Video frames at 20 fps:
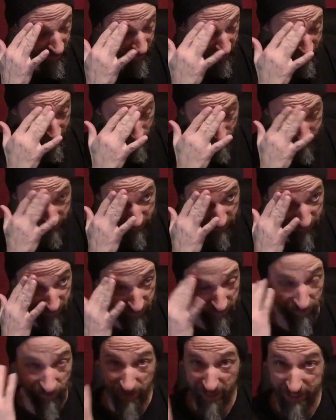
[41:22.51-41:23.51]
That was I
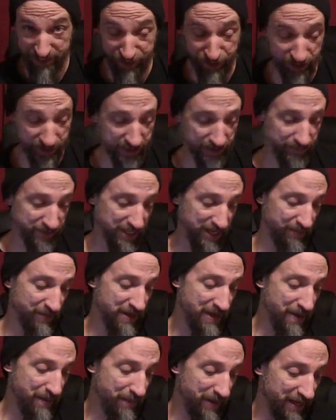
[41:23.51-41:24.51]
don't know, last year sometime.
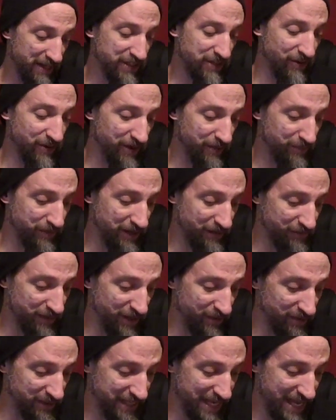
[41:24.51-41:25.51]
But I get to go there pretty
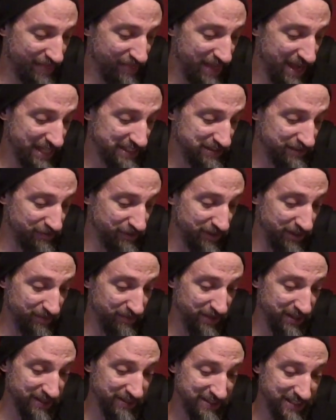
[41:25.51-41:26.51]
frequently, and that's fun
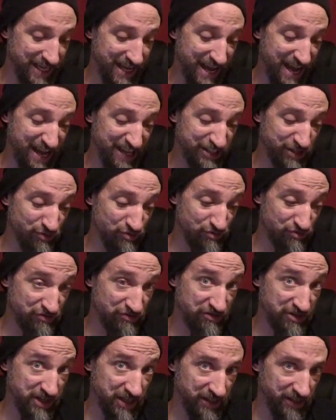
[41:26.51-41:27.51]
because they ask
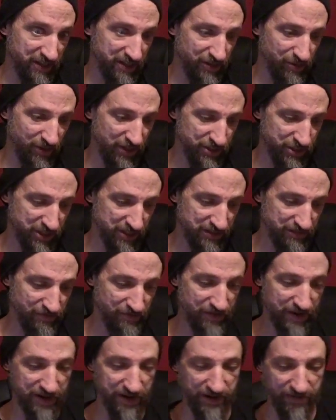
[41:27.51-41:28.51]
really good questions.
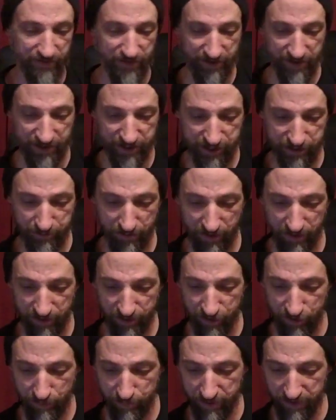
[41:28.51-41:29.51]
Very, very smart
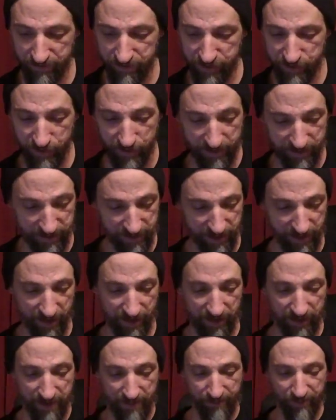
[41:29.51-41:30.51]
group of students
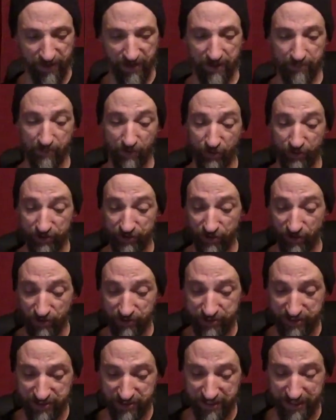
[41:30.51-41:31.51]
there, both
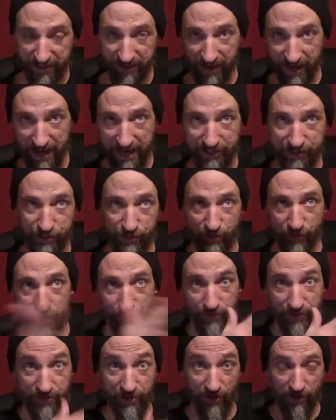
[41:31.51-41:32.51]
adults, like high school
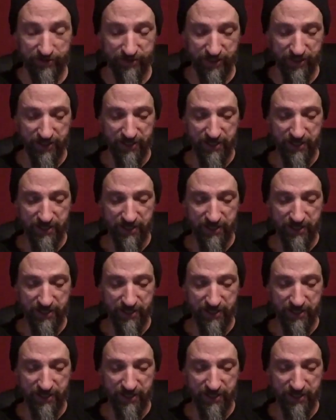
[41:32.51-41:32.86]
through adult.